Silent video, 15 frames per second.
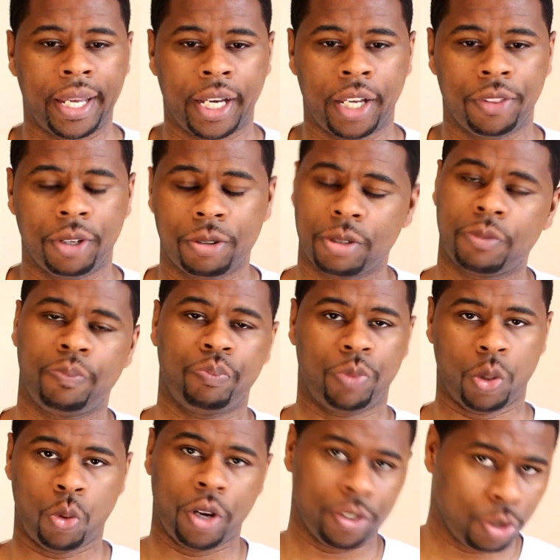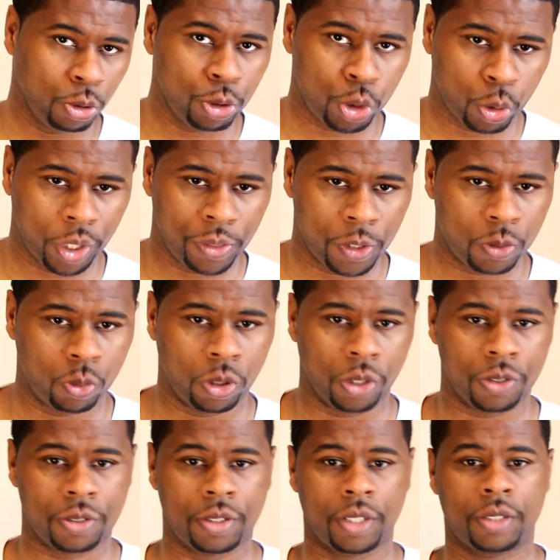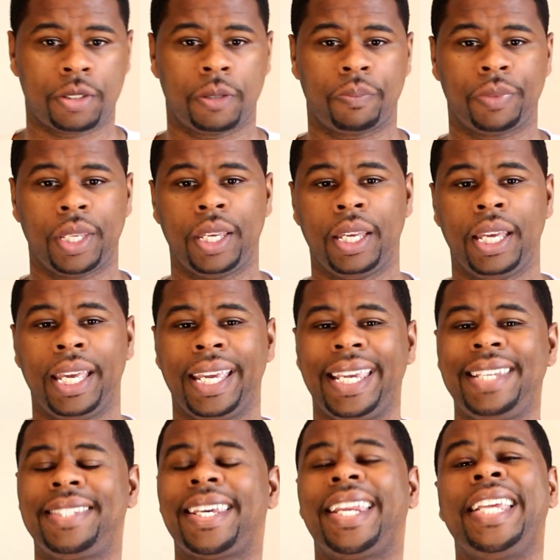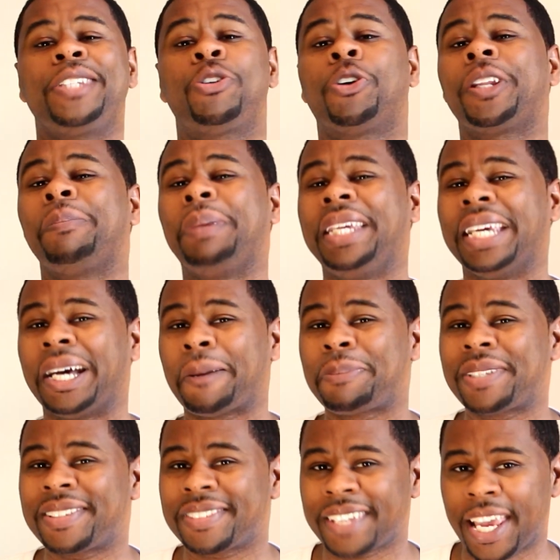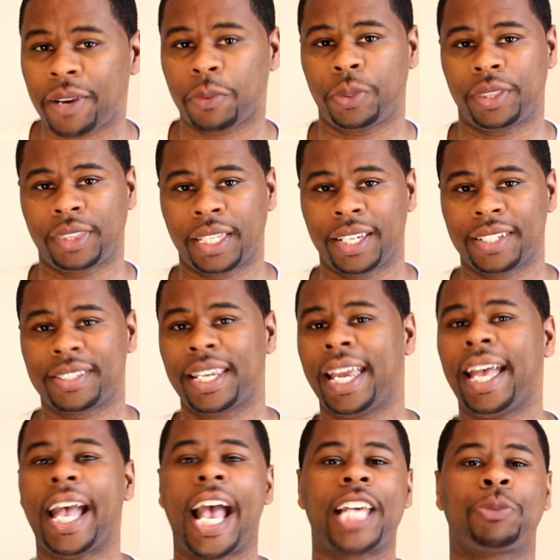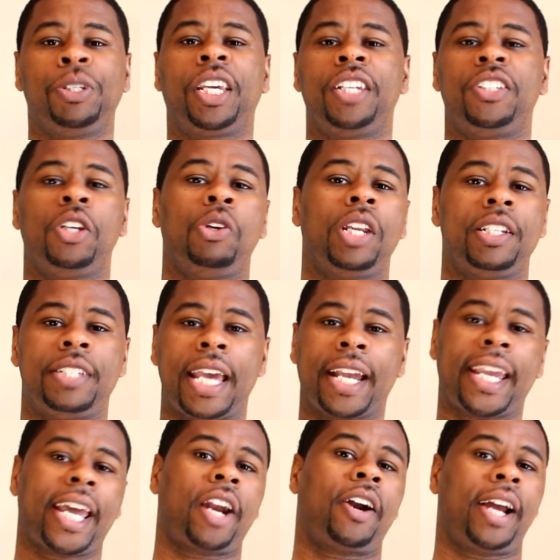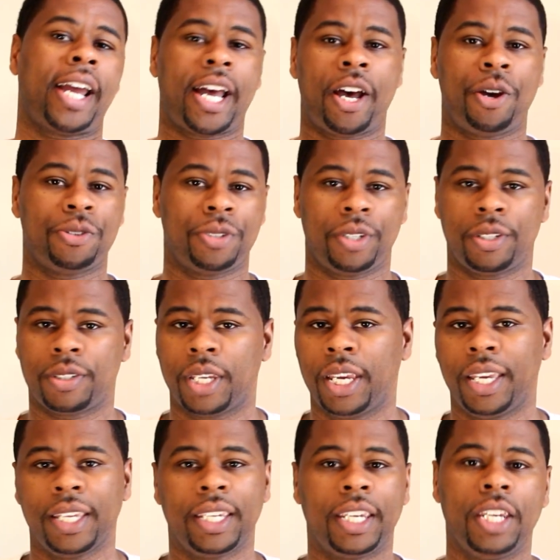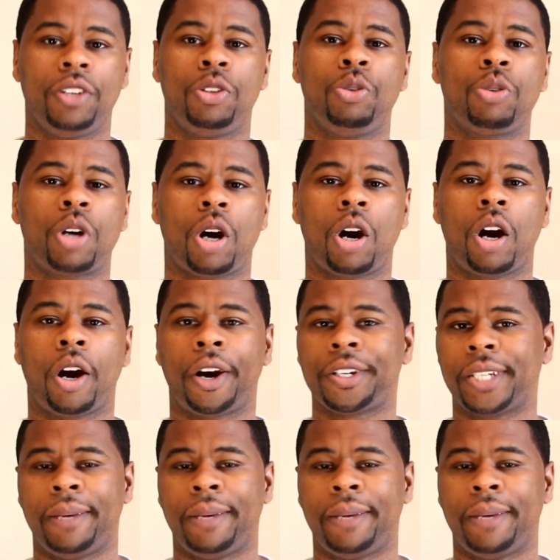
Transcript: others, the ones who join this world system. He said he's going to be upset with us as we continue to deck out our houses, get new cars,